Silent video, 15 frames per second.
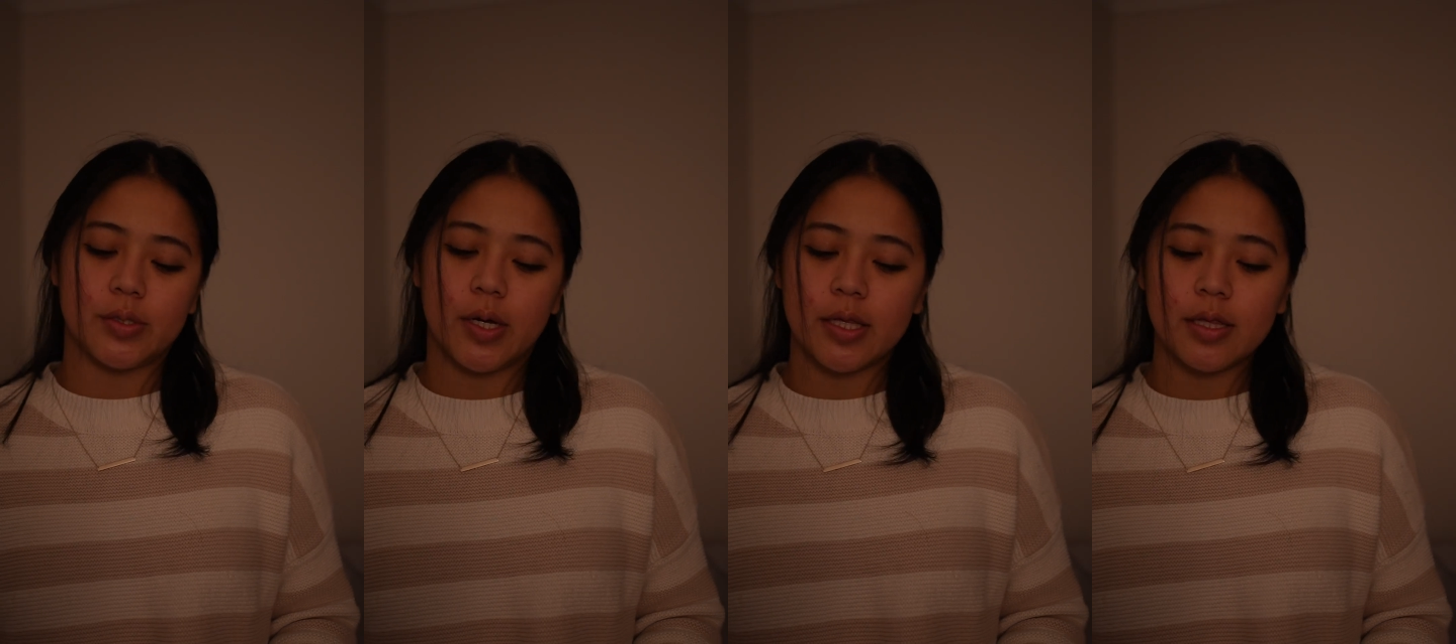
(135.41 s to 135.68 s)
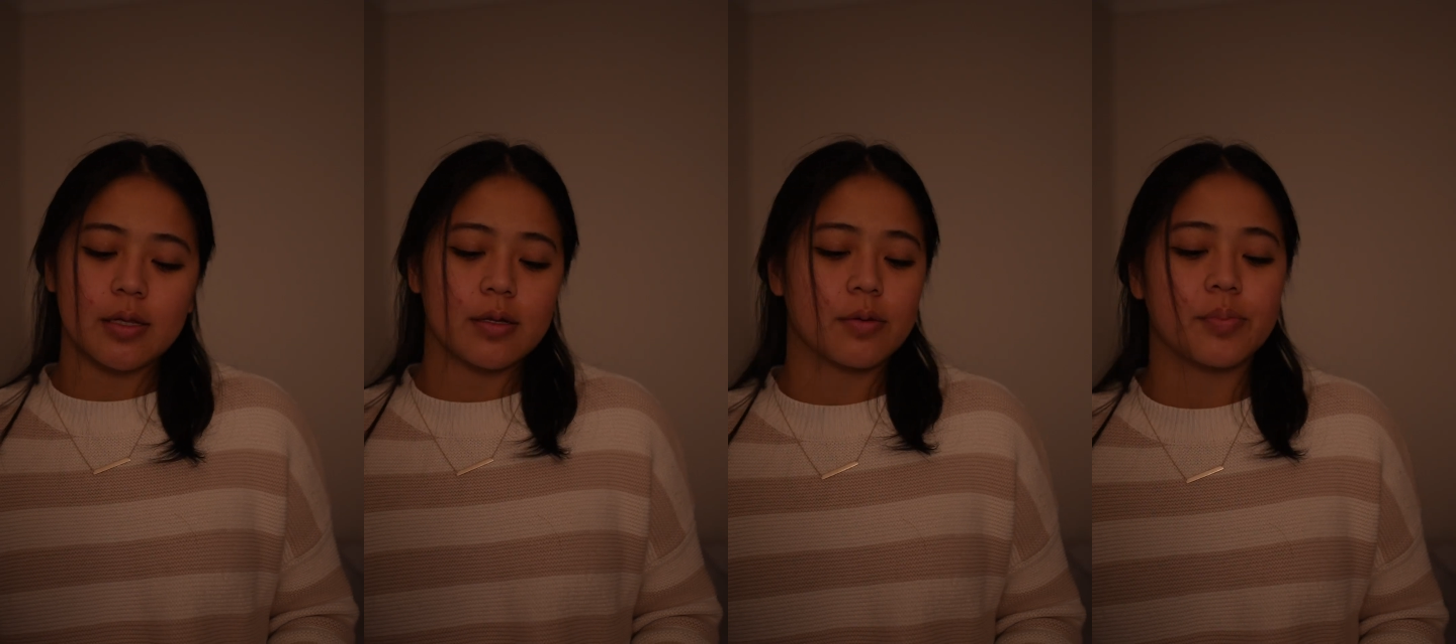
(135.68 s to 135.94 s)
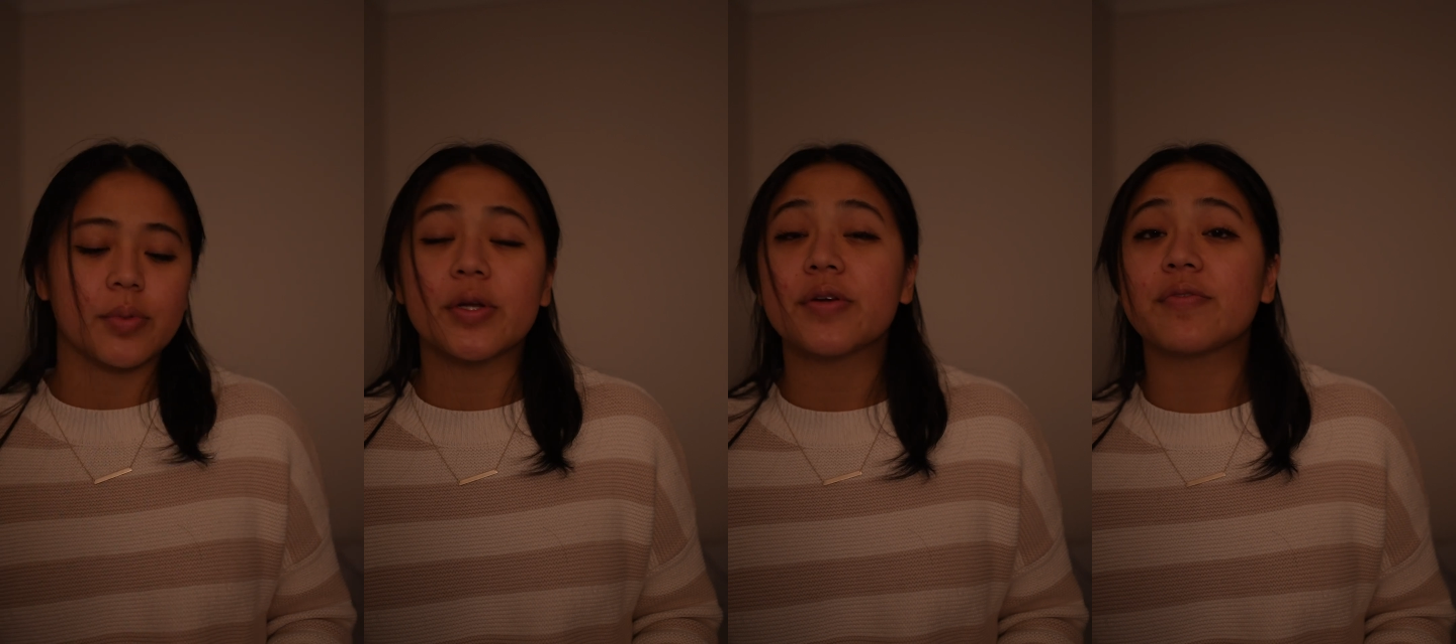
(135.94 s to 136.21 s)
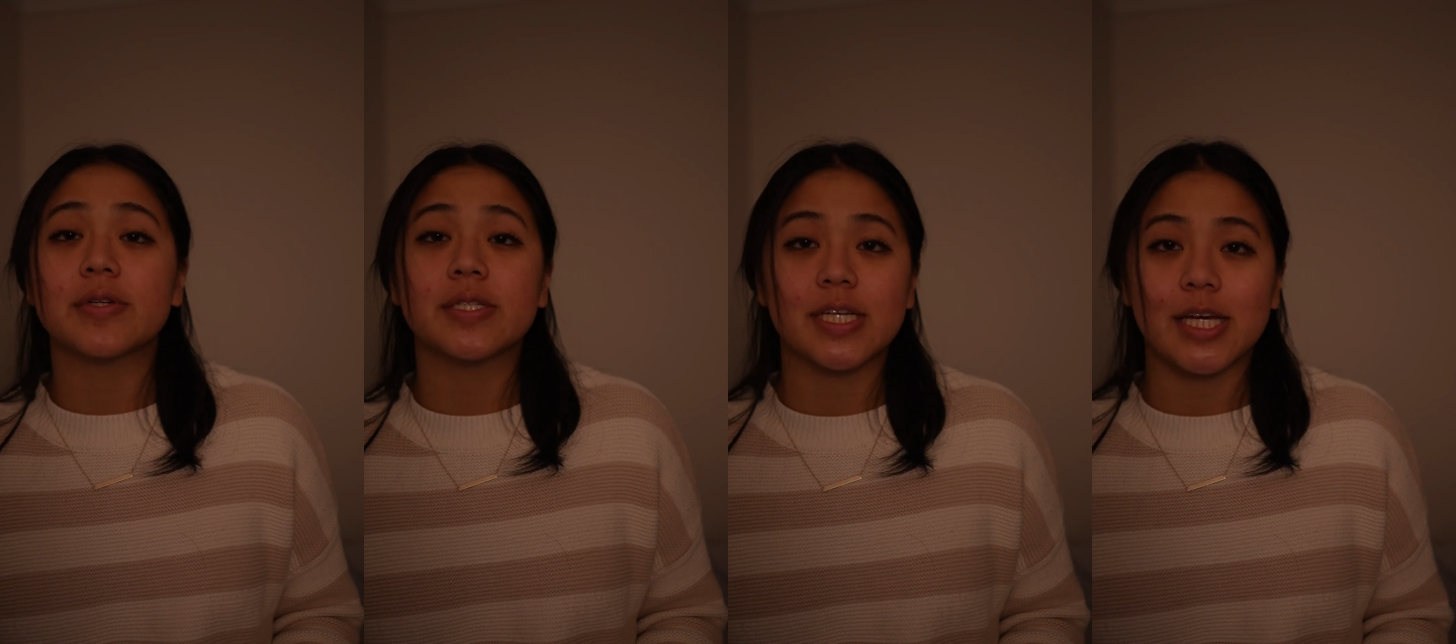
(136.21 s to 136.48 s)
and they look
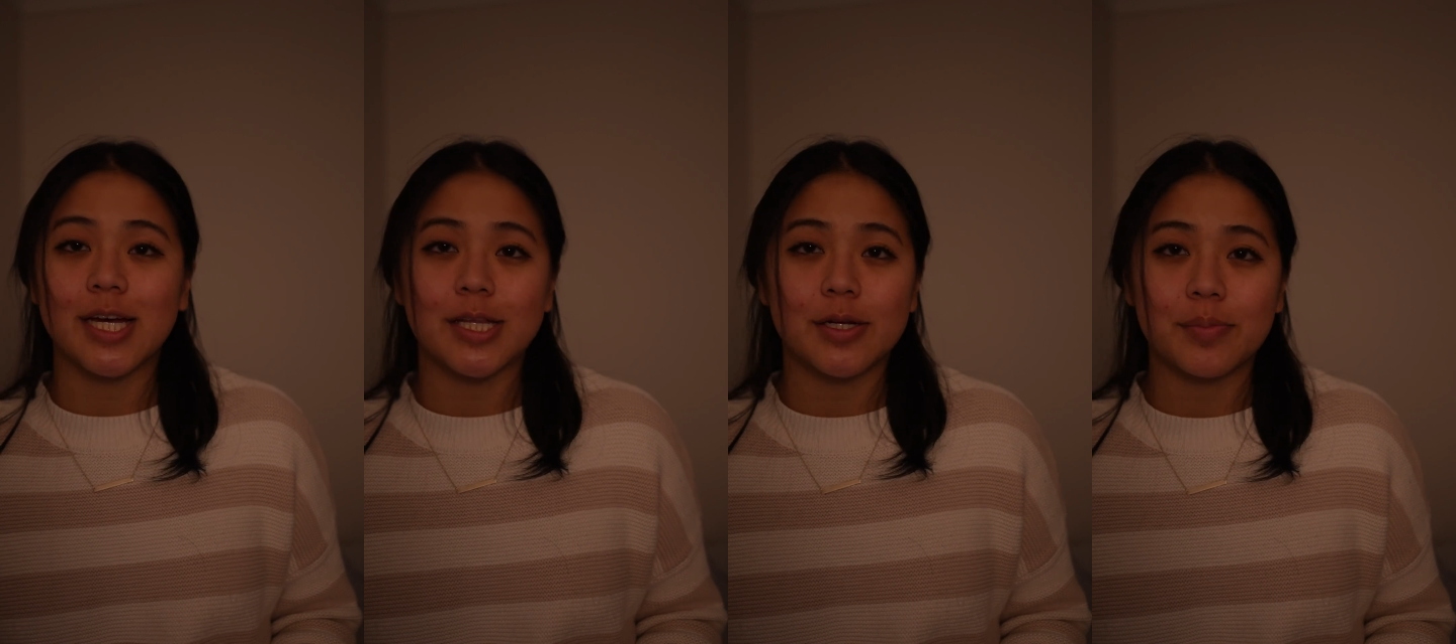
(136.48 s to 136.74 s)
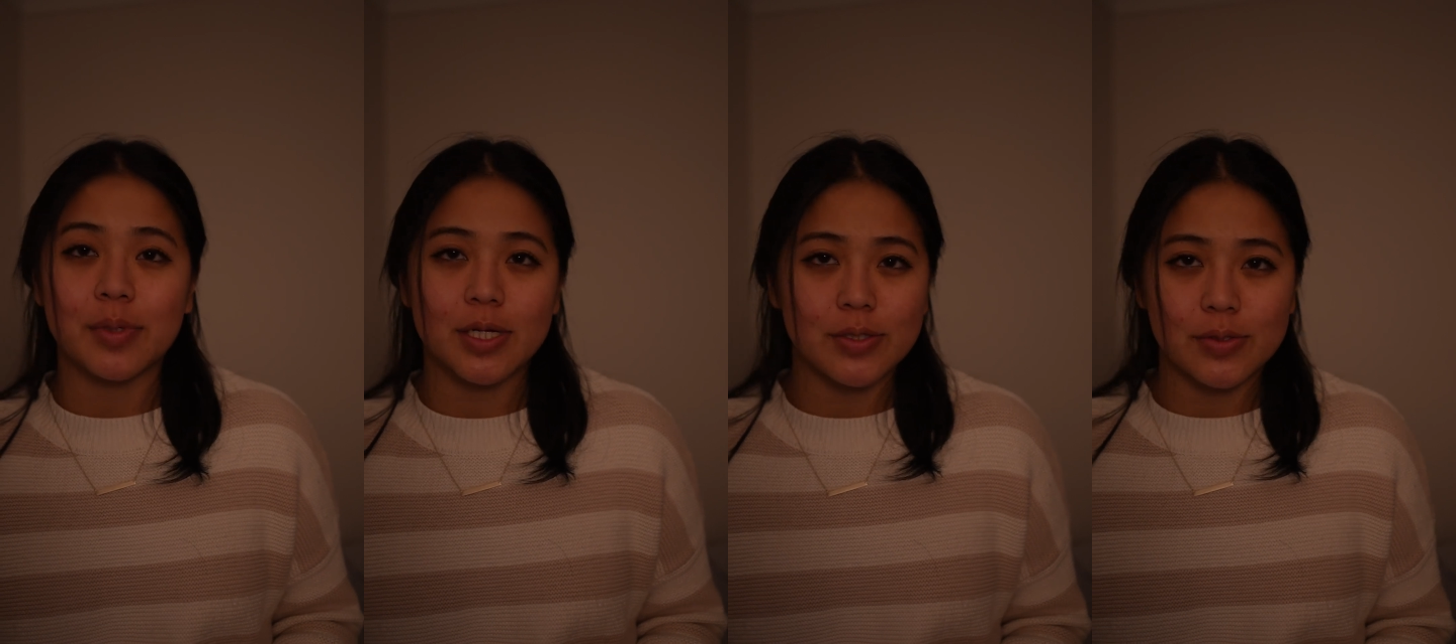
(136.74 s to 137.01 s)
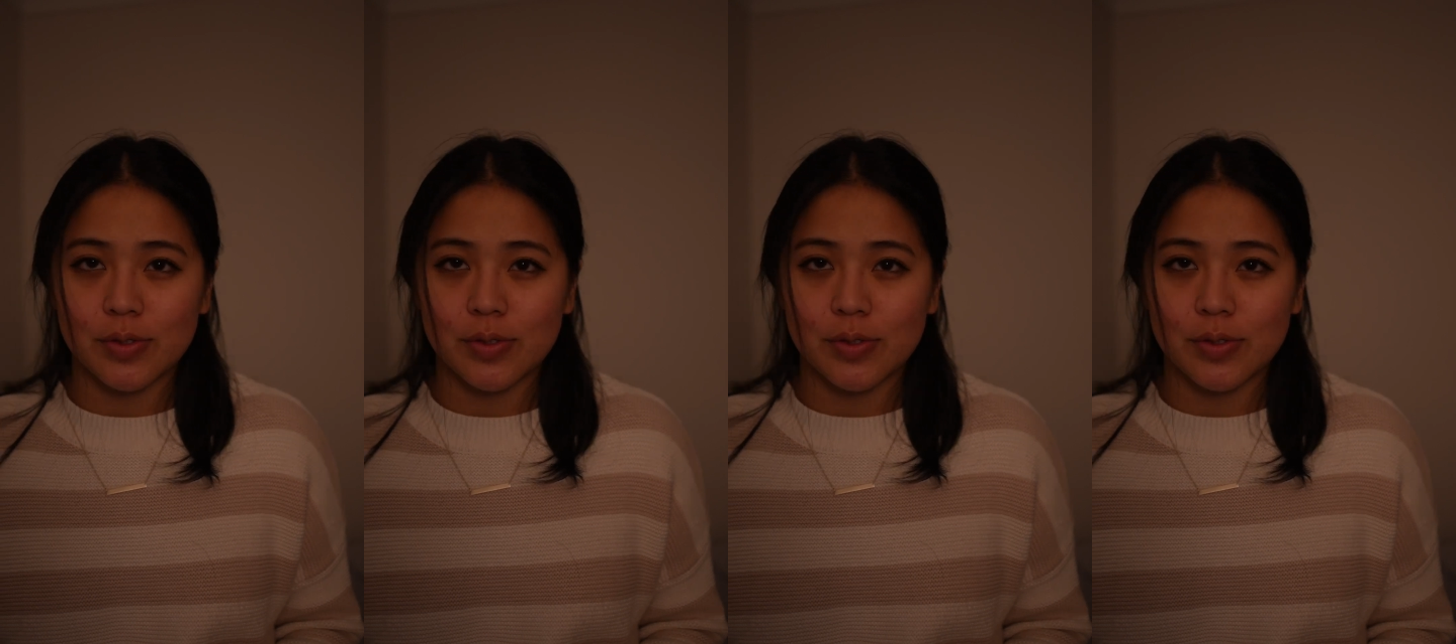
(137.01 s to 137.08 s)
beautiful together because